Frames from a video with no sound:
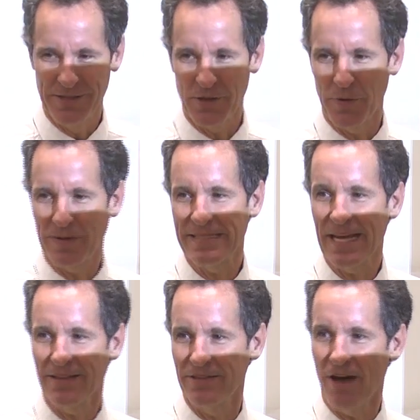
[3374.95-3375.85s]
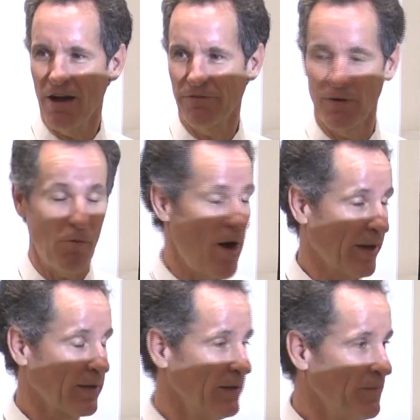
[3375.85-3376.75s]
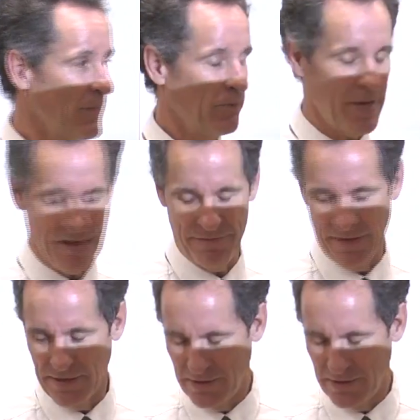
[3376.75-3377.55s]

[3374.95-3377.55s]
So we're going to take the dog for a walk. We have